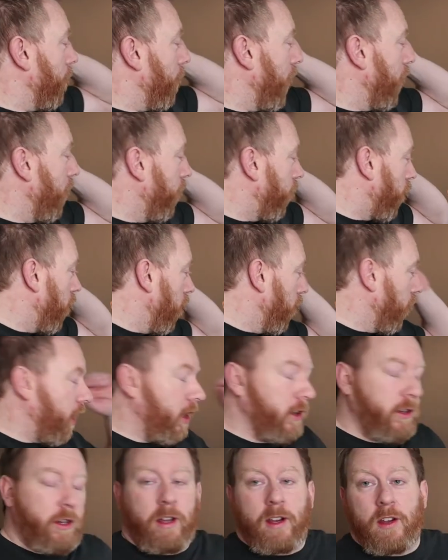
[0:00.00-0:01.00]
But overall,
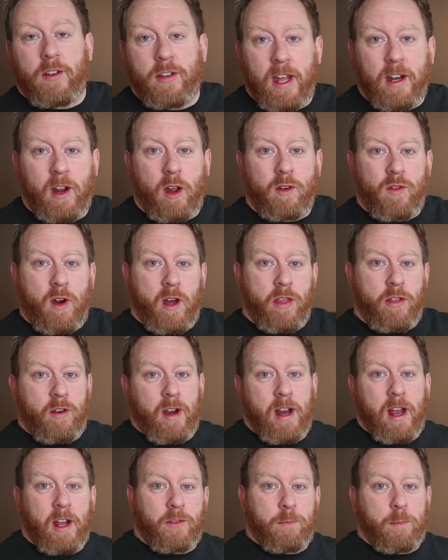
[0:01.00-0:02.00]
like I said, I'd
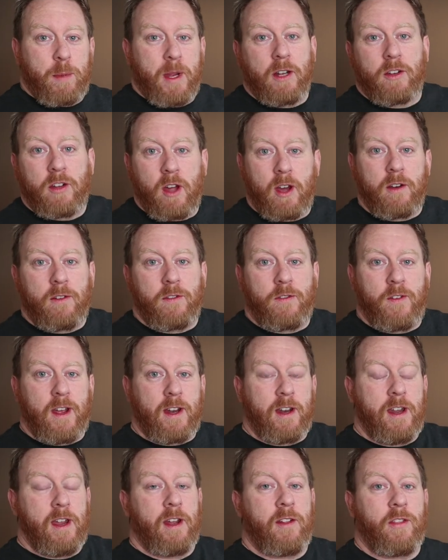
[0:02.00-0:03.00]
rather it be a tight
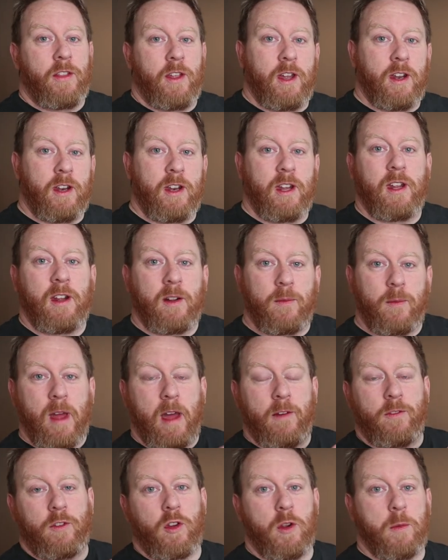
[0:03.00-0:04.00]
fit than
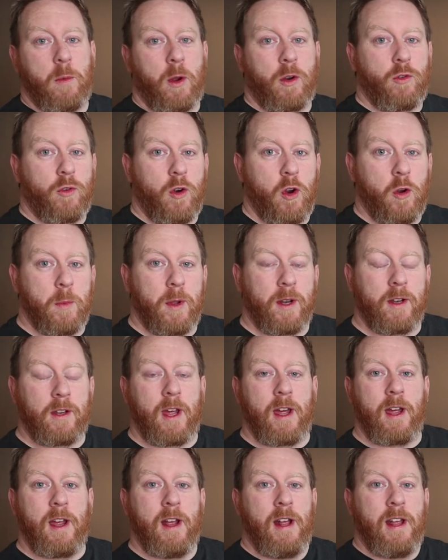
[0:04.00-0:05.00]
have too much room and,
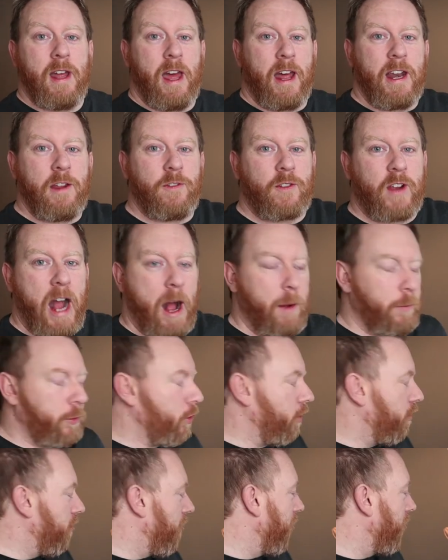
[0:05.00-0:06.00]
uh, and leave
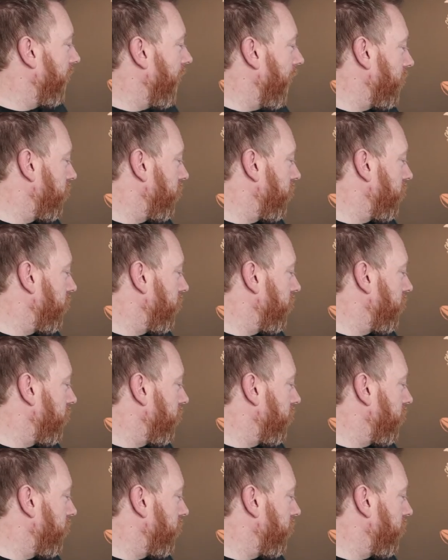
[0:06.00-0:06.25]
gaps all around the